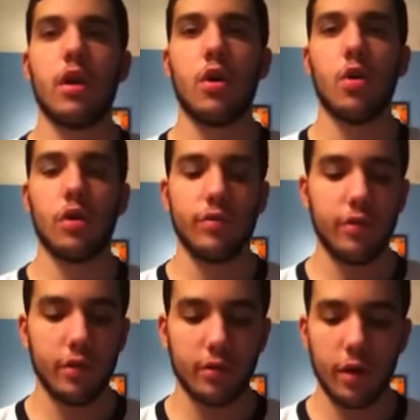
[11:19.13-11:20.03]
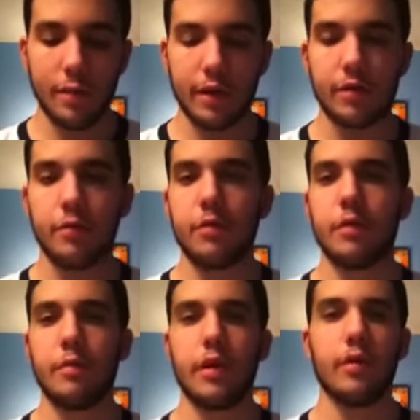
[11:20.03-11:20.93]
I feel like Ryback's going to win
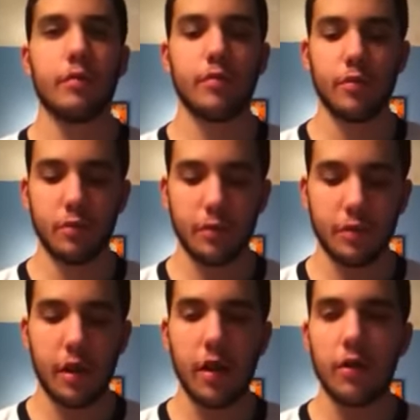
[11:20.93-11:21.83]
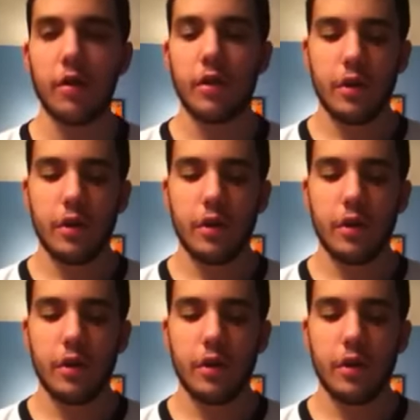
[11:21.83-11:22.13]
the belt. I'm a little bit scared.